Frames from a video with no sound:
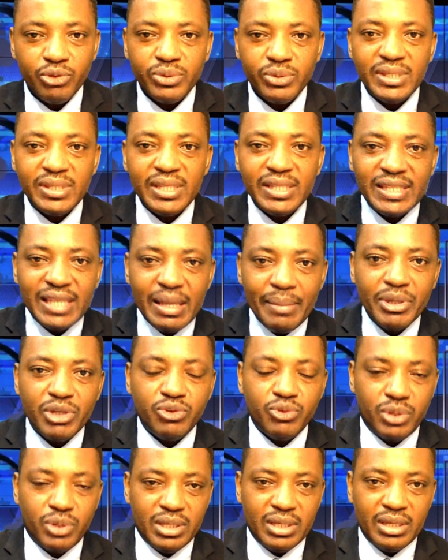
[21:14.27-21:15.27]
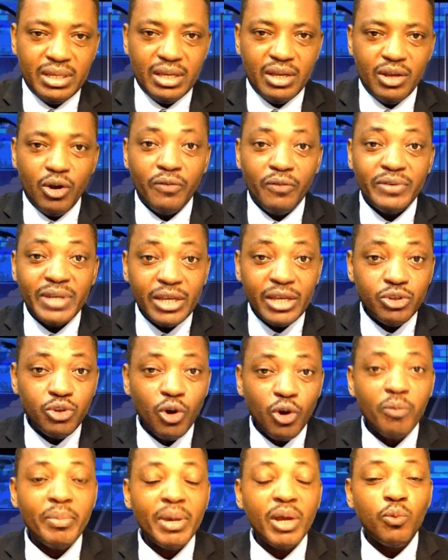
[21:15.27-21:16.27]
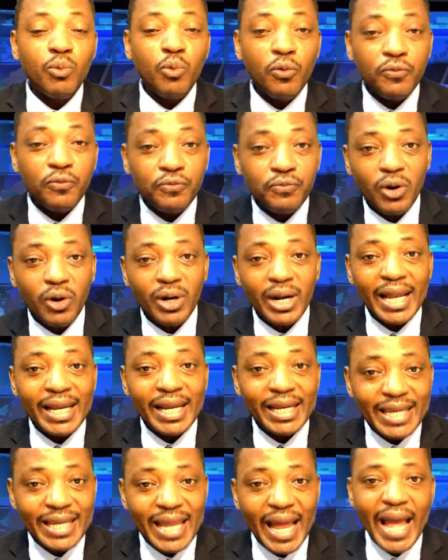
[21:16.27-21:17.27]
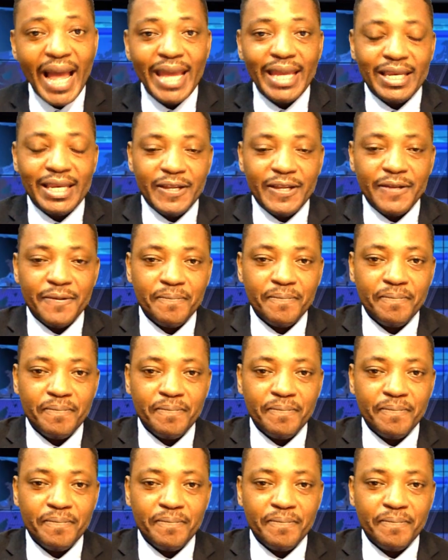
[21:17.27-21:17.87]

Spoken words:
You see cemetery of their young men who fought and died